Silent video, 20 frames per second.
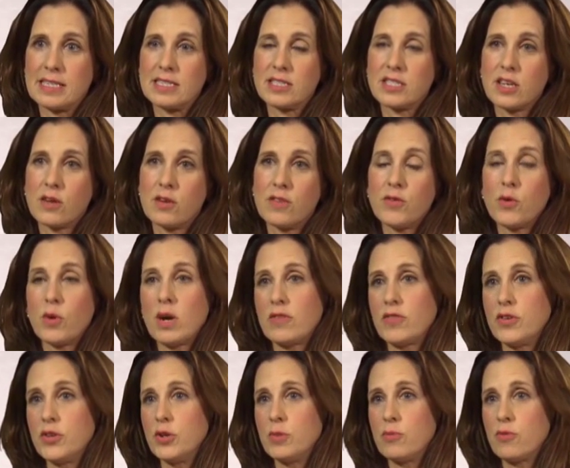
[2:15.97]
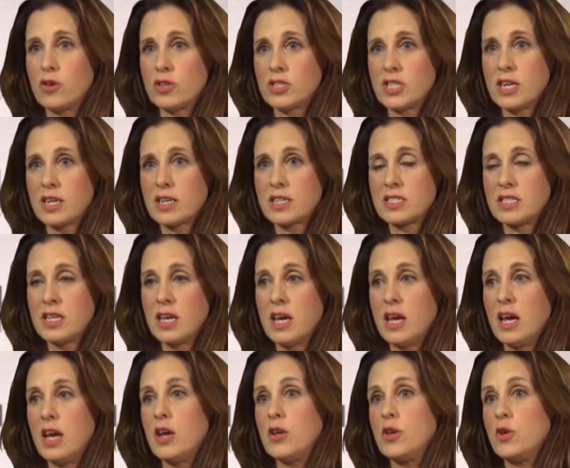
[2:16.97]
So if you have a new product,
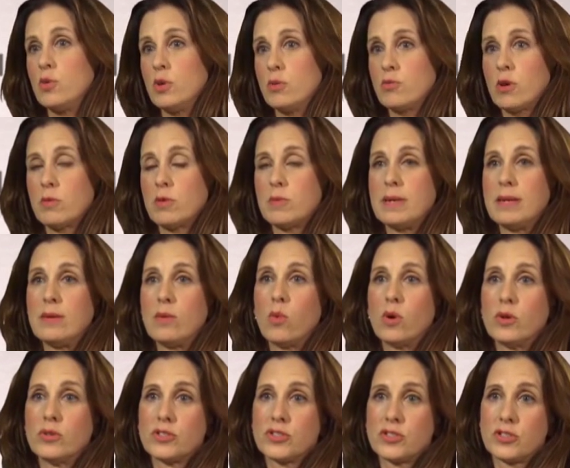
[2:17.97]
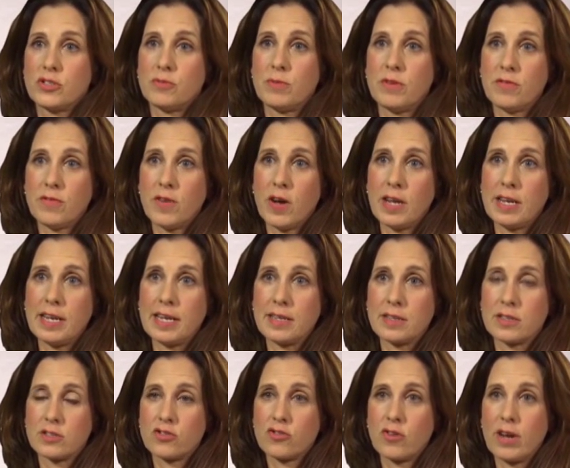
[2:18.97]
you will probably want to be filing
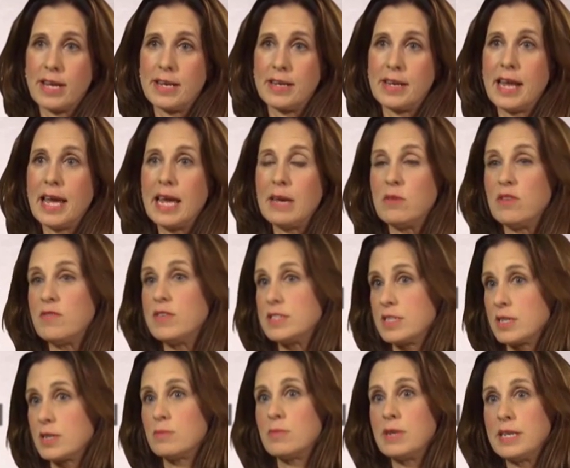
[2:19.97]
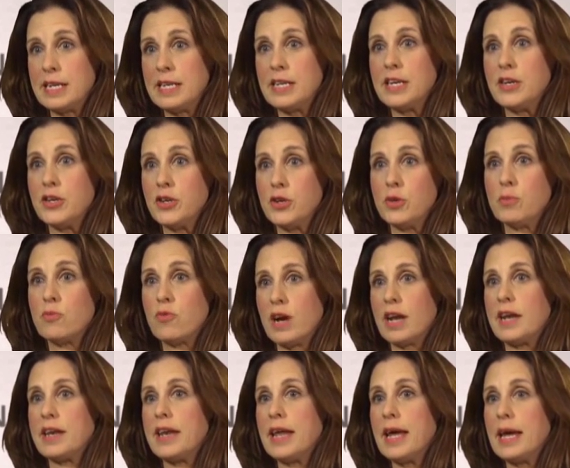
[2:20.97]
the trade name if it's a completely new
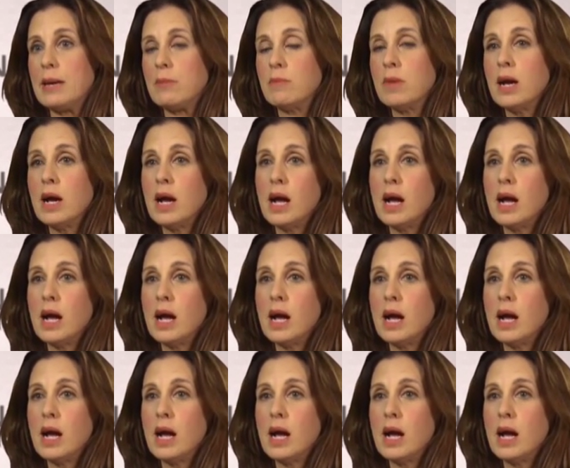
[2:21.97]
brand name,